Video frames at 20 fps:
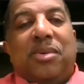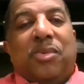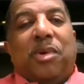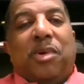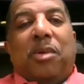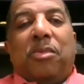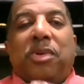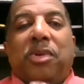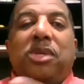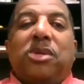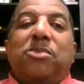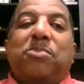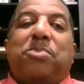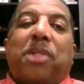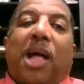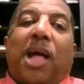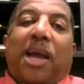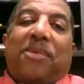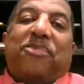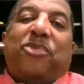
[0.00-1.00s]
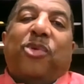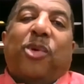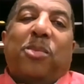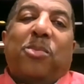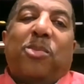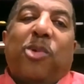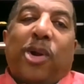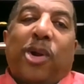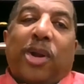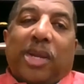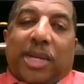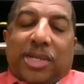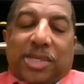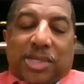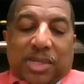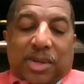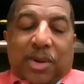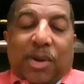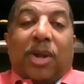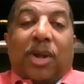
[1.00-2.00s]
Well, when you apply for a
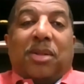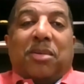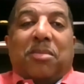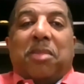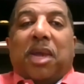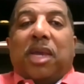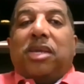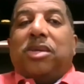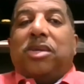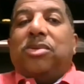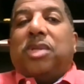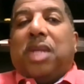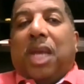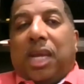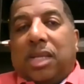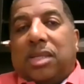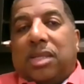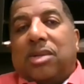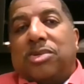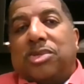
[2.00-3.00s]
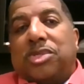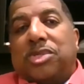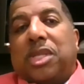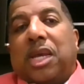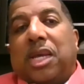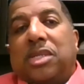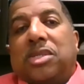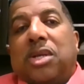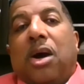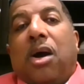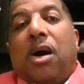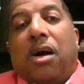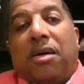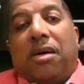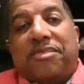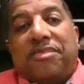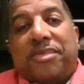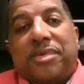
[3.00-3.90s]
mortgage, they're going to make you take those things off.